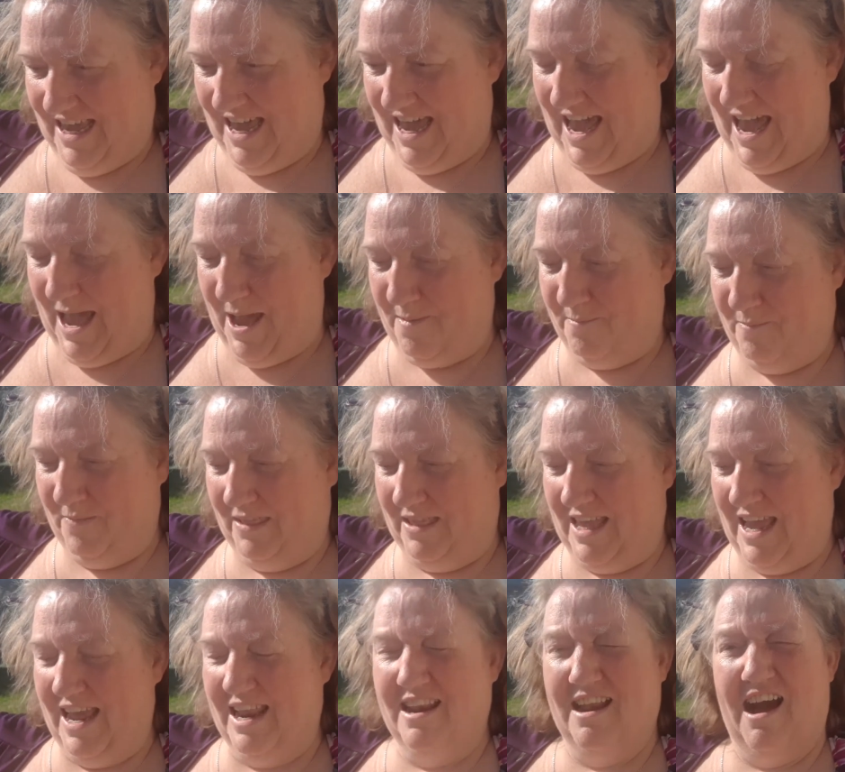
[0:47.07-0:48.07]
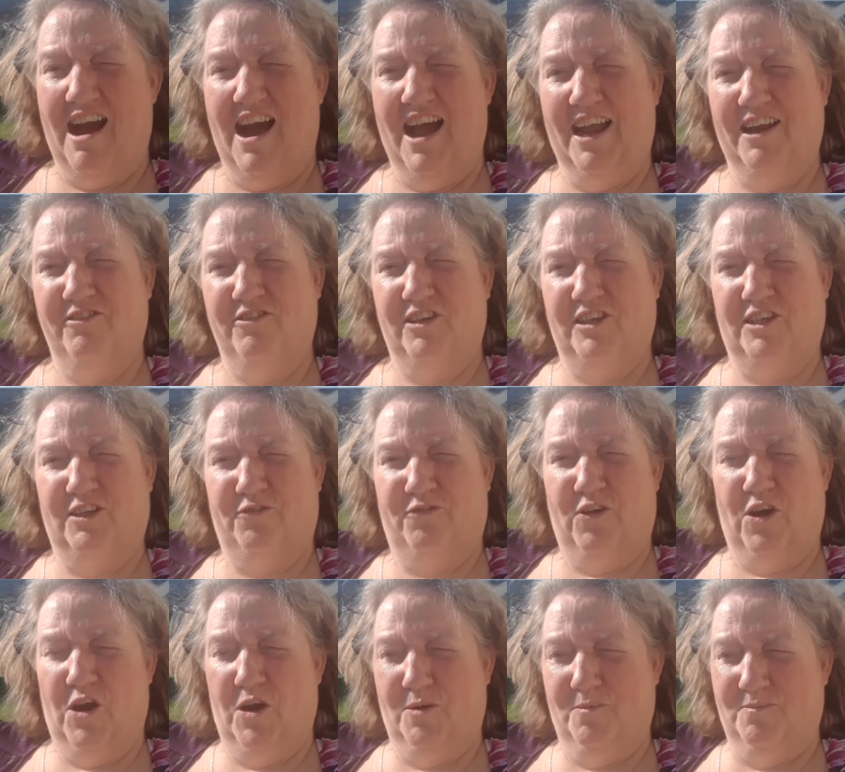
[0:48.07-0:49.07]
Then Irish
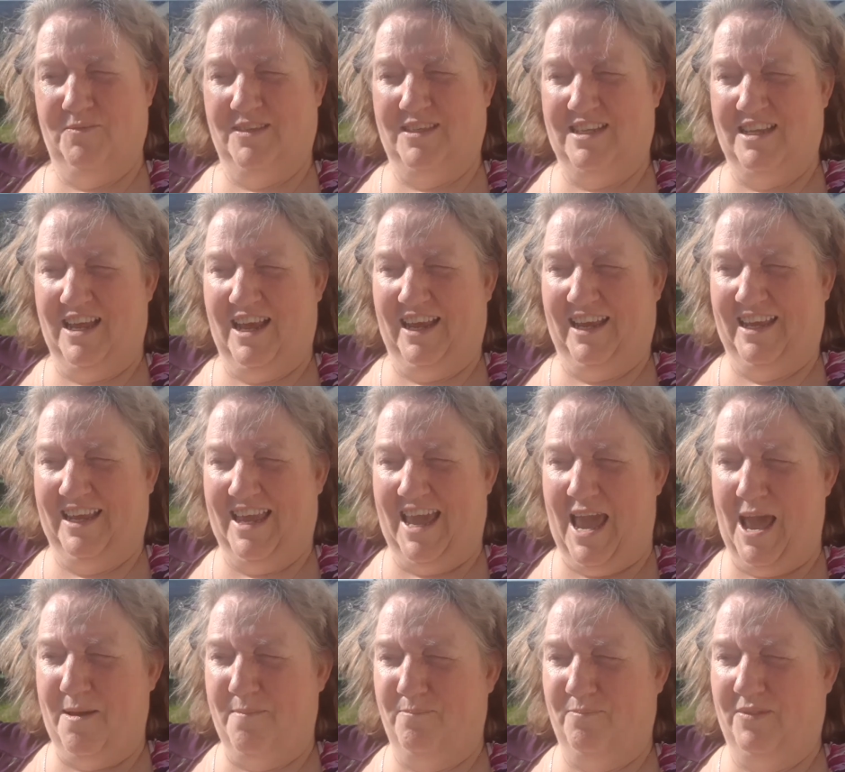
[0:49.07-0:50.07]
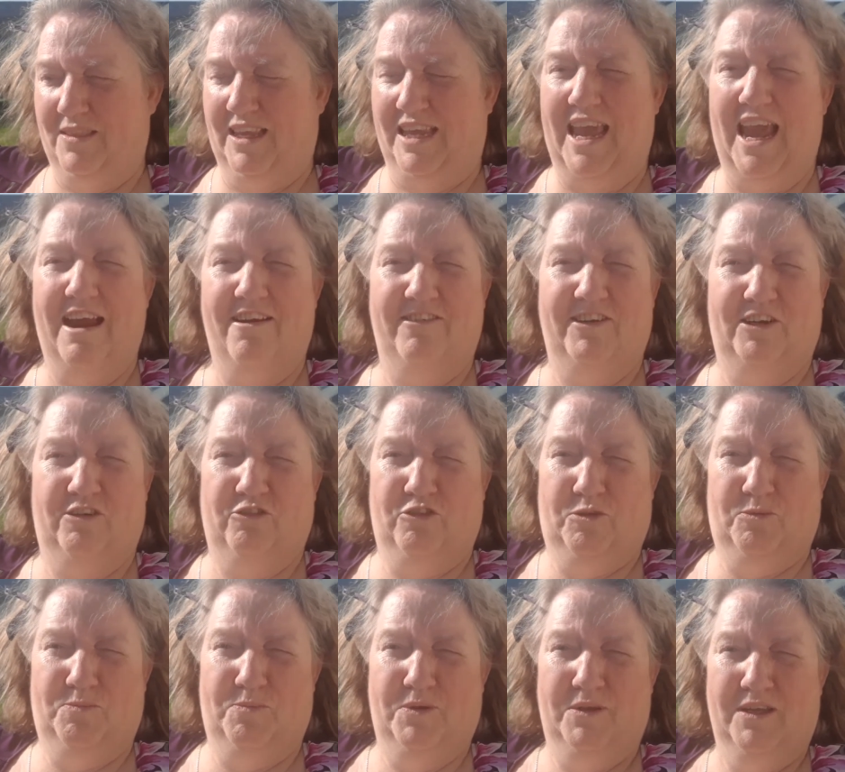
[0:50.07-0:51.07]
firms like the Kerry
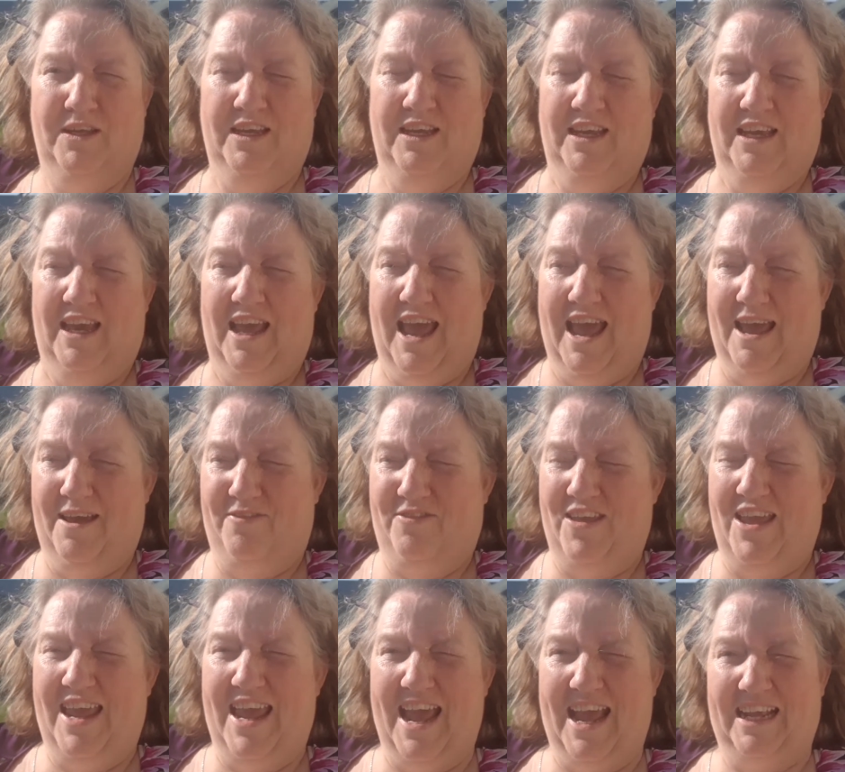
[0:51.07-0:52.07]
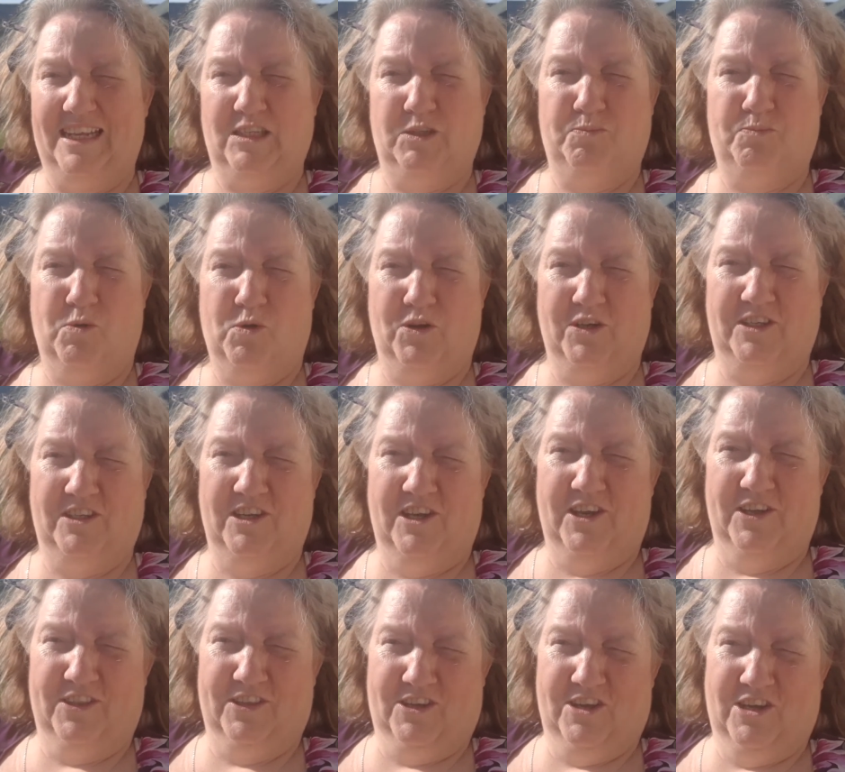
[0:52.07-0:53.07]
Group, they export to
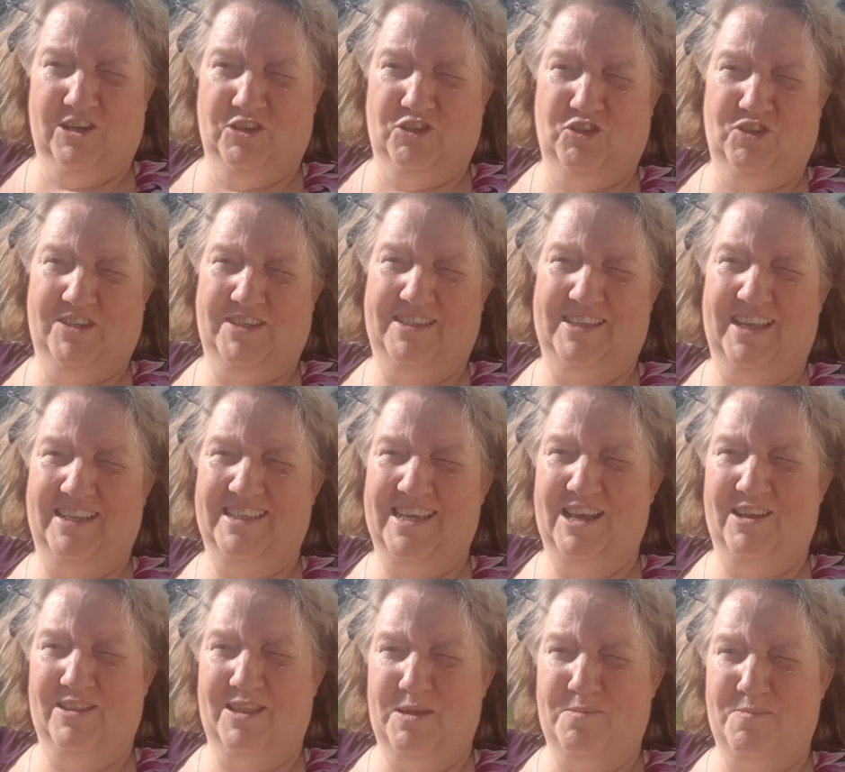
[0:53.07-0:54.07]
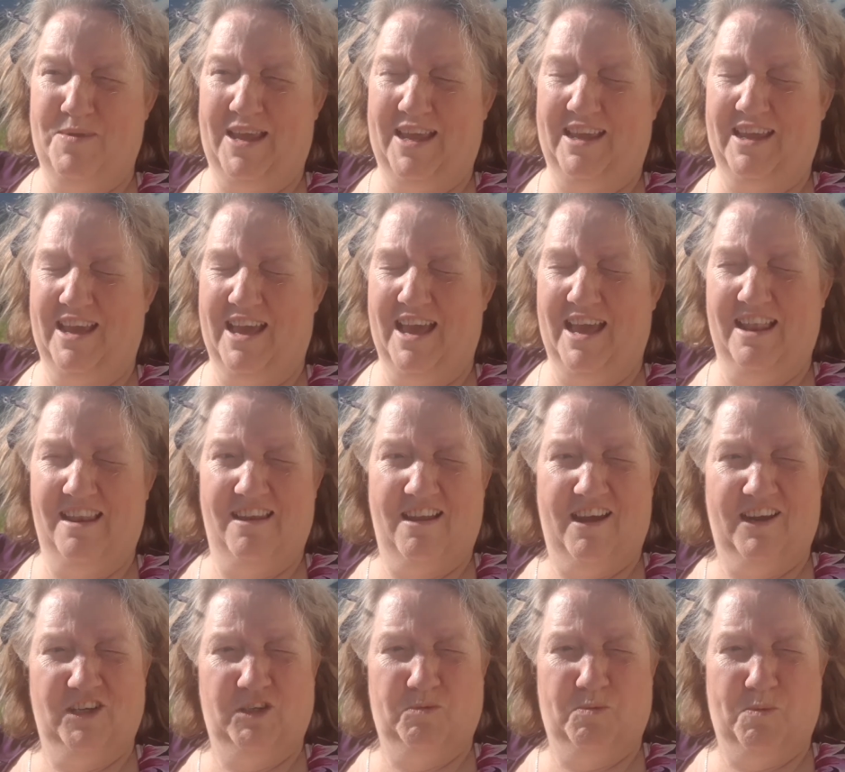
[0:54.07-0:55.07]
other countries. That's how they make a
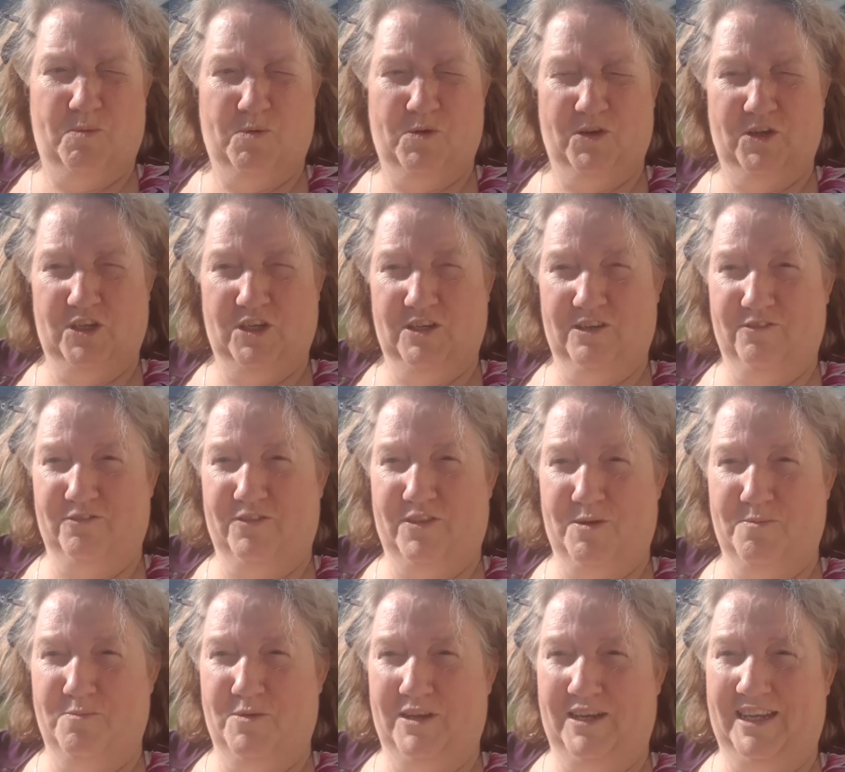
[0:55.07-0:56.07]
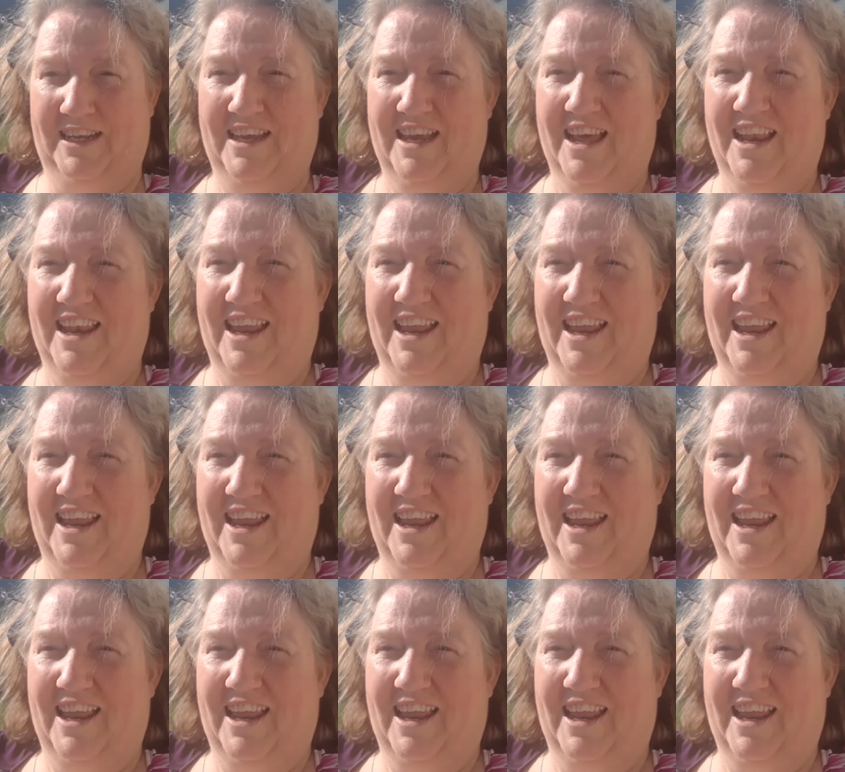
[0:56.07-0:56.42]
large proportion of their money.